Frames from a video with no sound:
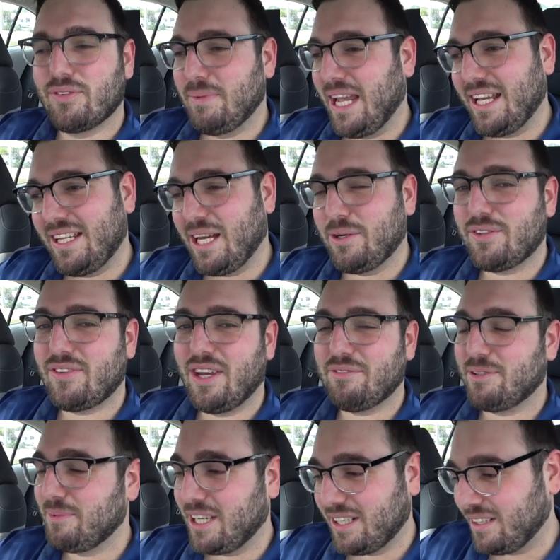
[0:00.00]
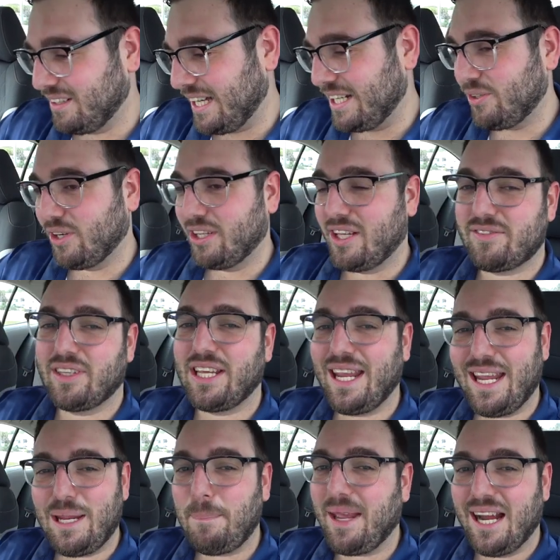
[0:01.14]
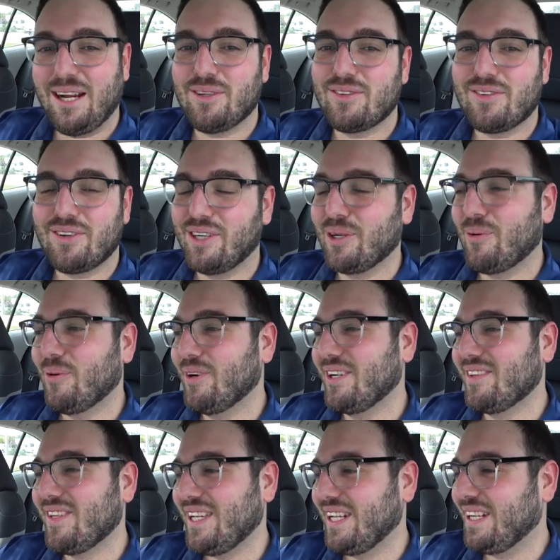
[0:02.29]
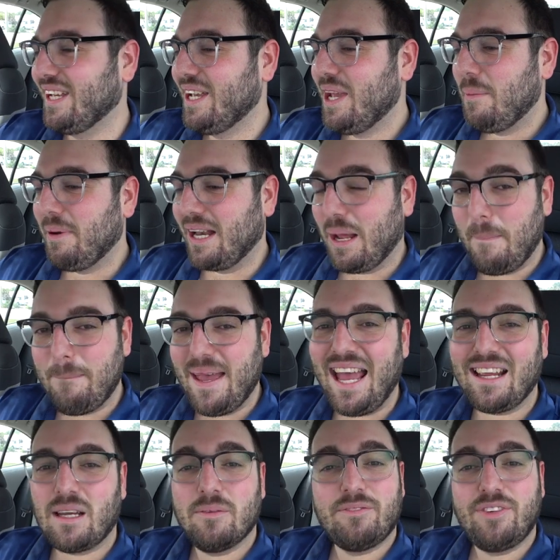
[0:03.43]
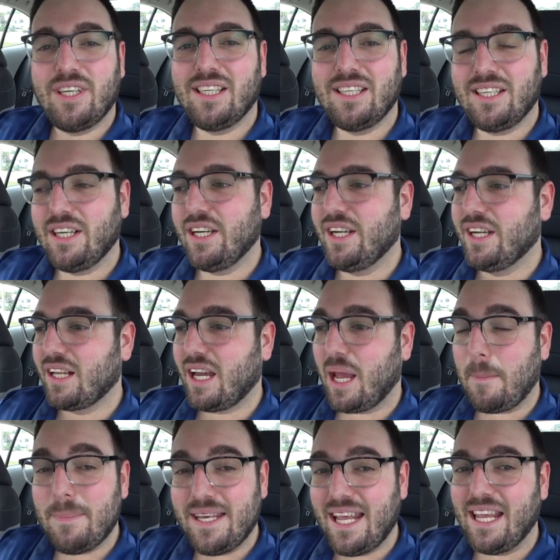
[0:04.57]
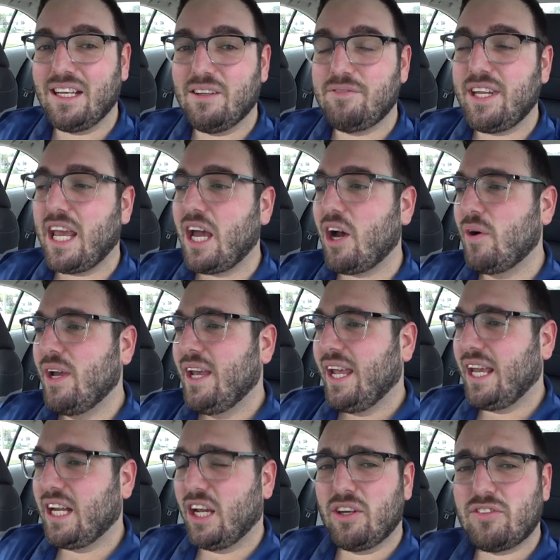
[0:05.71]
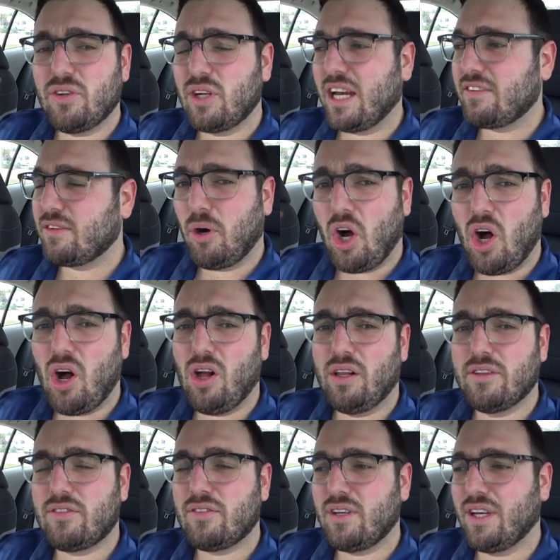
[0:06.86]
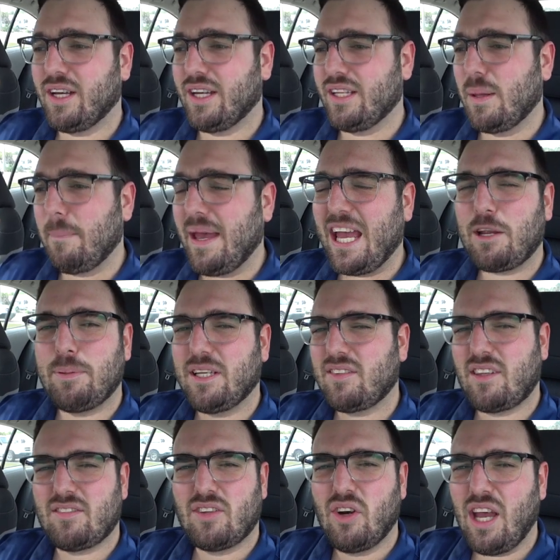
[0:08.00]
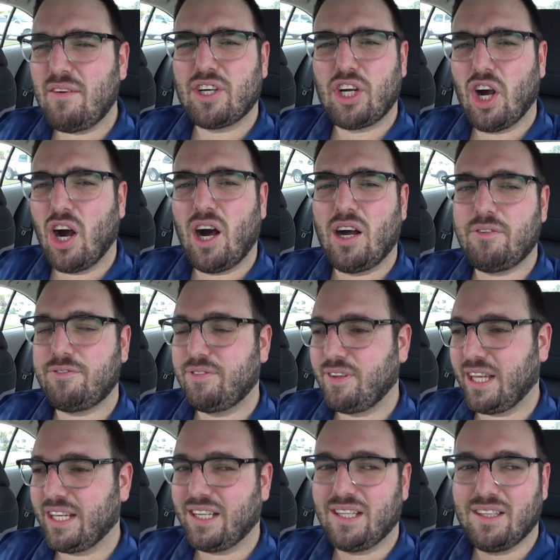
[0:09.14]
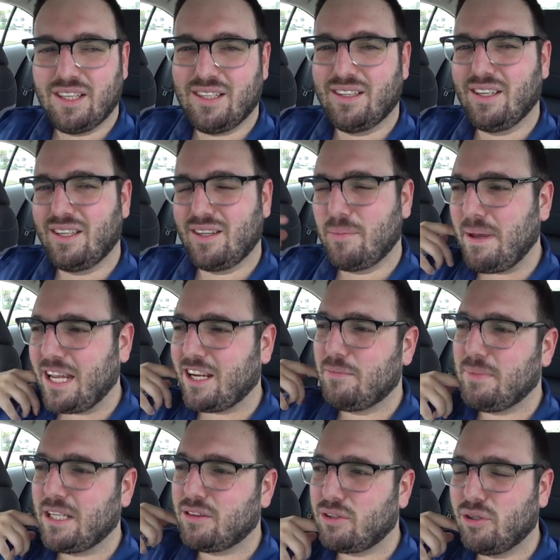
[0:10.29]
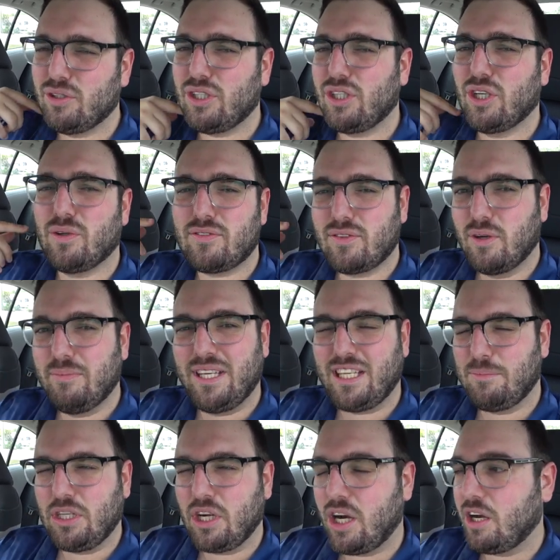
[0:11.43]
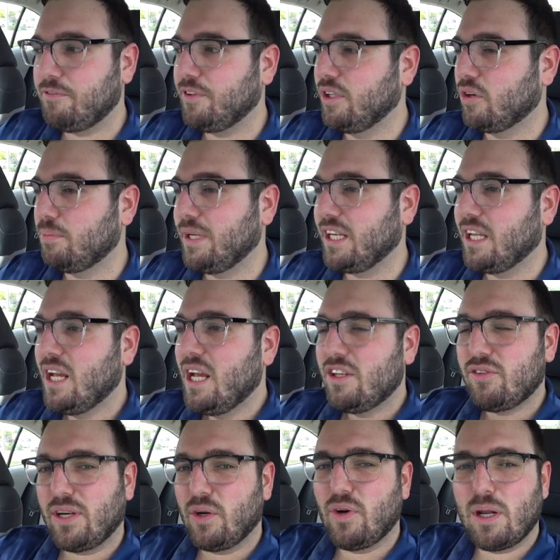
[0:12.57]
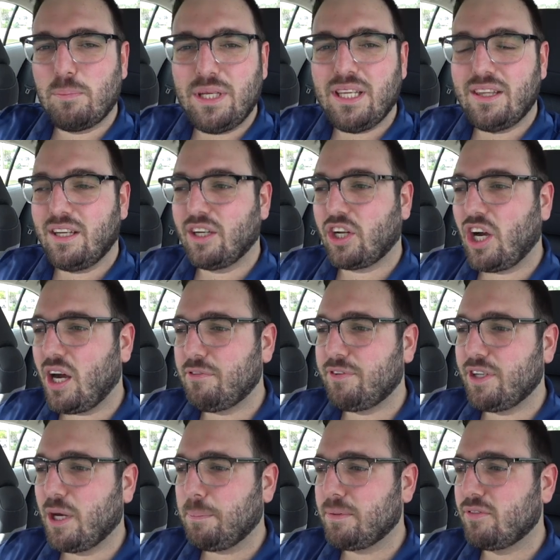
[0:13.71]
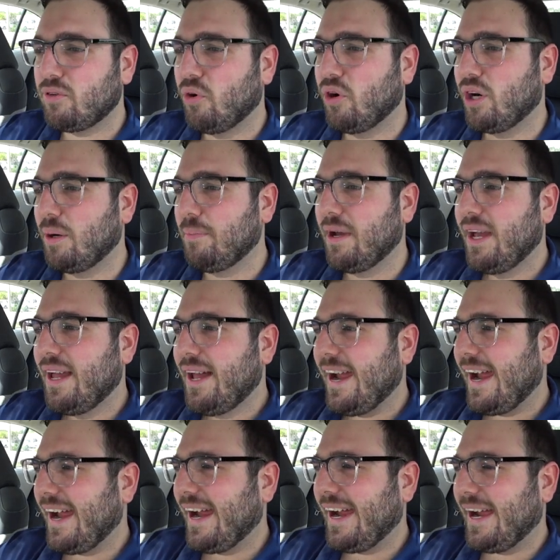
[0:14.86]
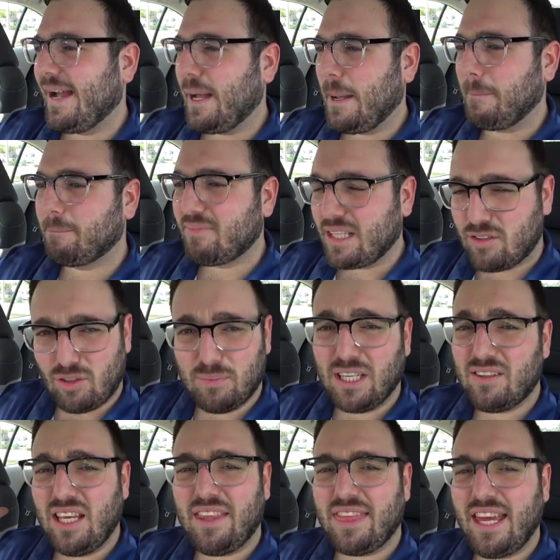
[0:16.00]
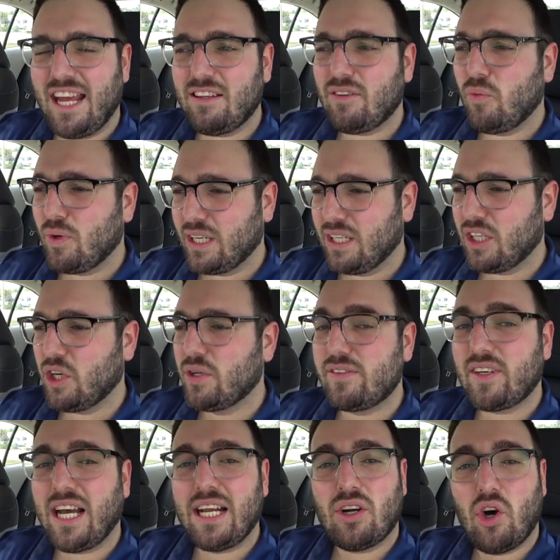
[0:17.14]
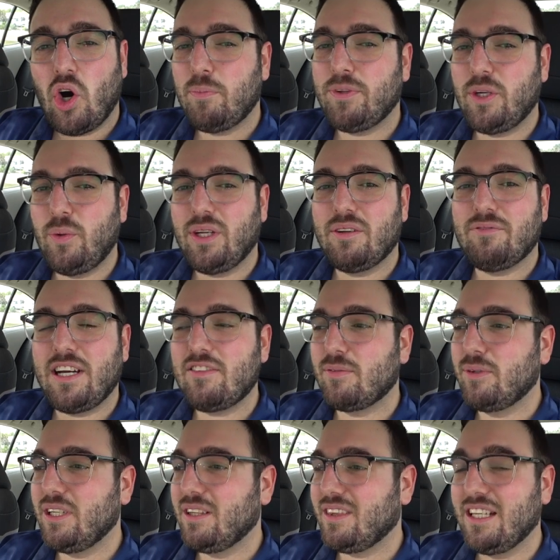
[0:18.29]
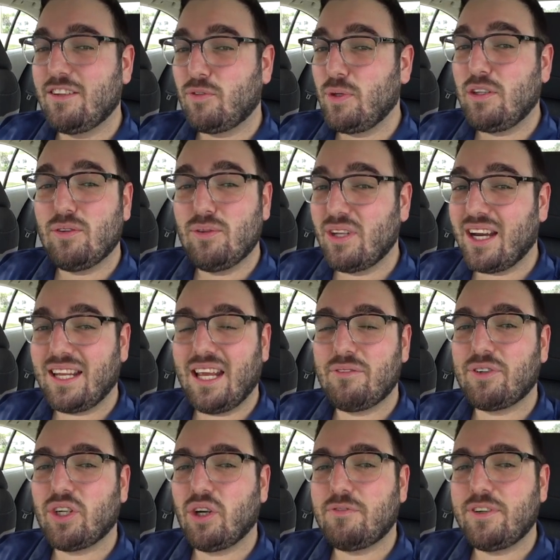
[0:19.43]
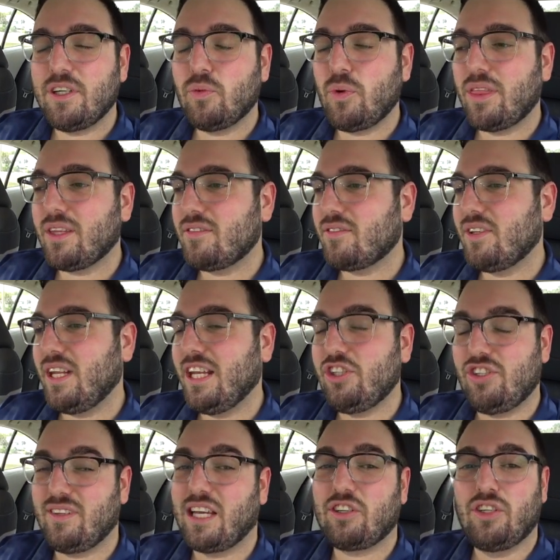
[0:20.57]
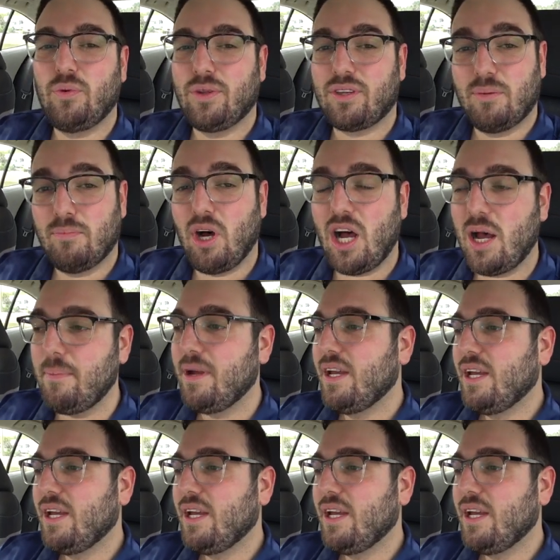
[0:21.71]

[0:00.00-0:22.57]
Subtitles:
Man, that was tough. I'm not gonna lie to you. I lost like 8 pounds during quarantine, but I'm back. I'm feeling good. I'm negative now. And I also got some hauls in the back because I still have a cough, like in the back of my throat, you know, it's still making me cough a little bit. So I don't wanna be in there coughing up a storm. So I'm gonna take that. We're gonna go inside. Hopefully we can find some good things. We do not have girlfriend with us today. She's actually with her mom.